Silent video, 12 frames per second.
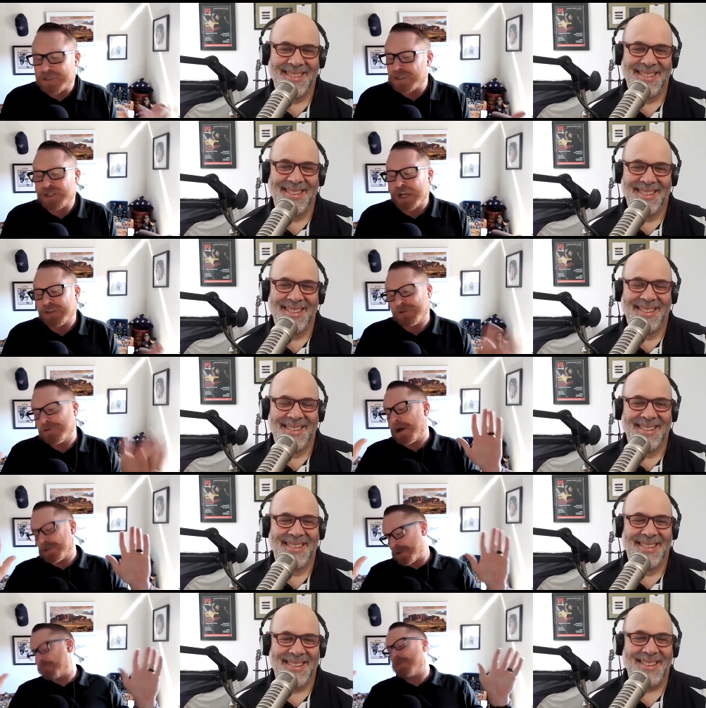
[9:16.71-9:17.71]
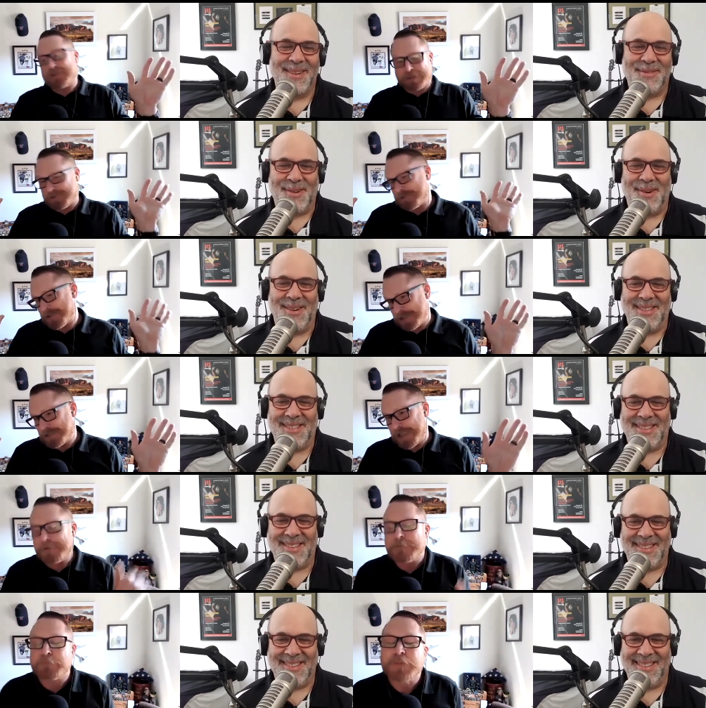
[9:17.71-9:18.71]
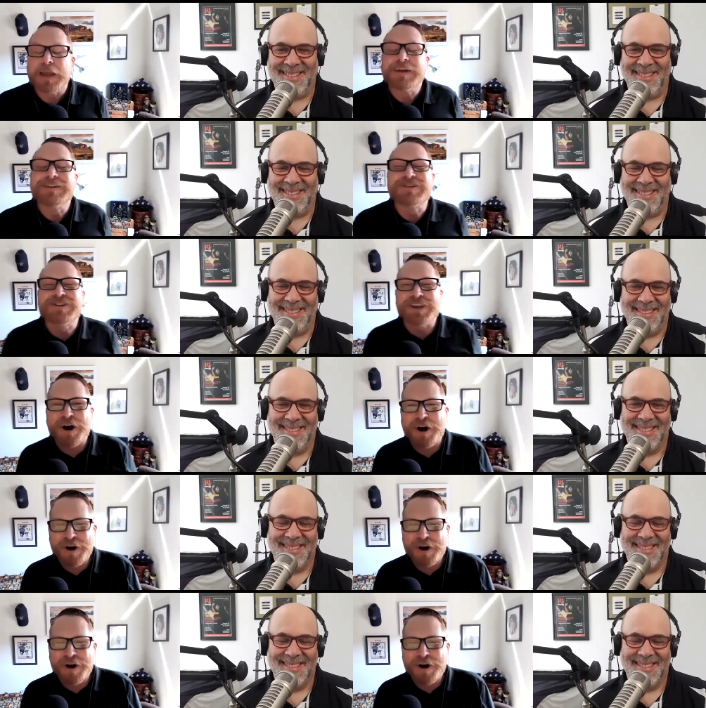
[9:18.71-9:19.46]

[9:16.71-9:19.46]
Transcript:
Speaker 1: the Jets lost. I'm just, of course. So,